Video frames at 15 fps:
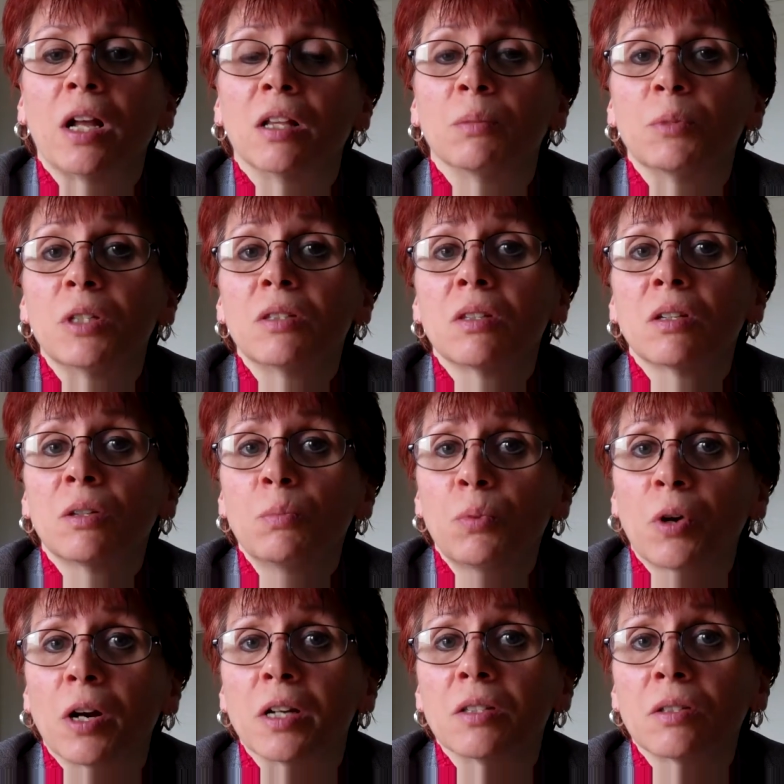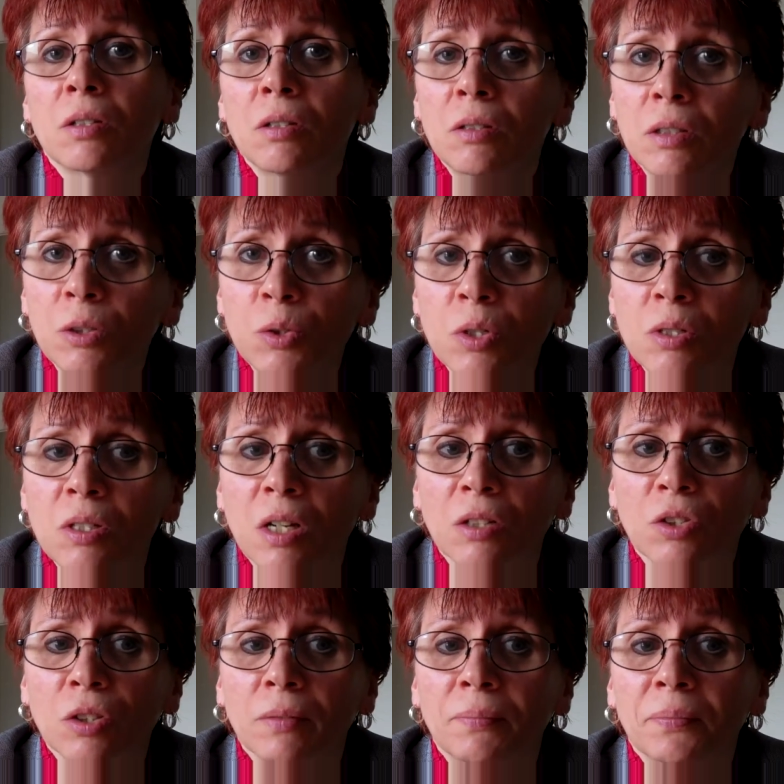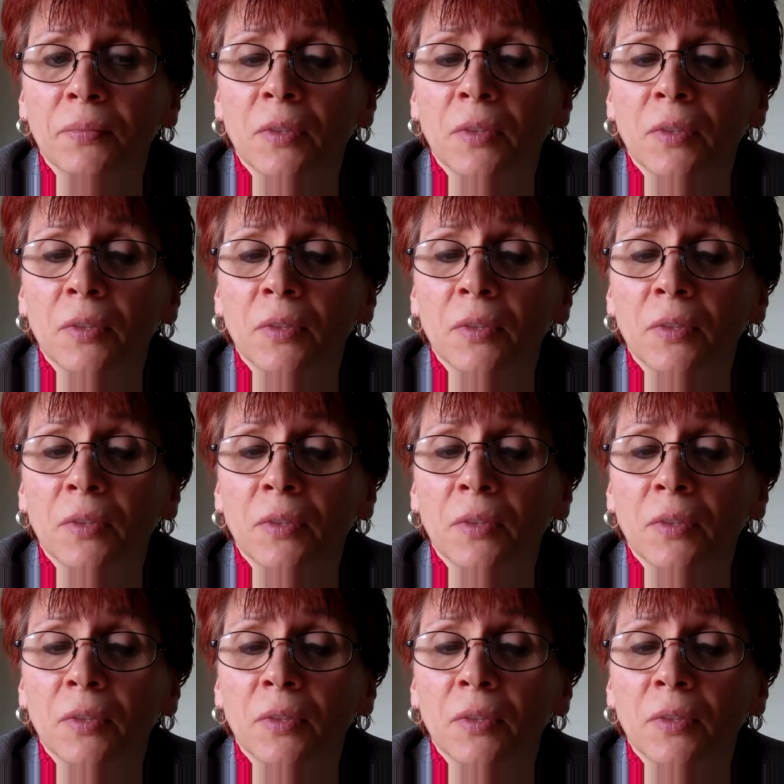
elements that comprise the conclusion section.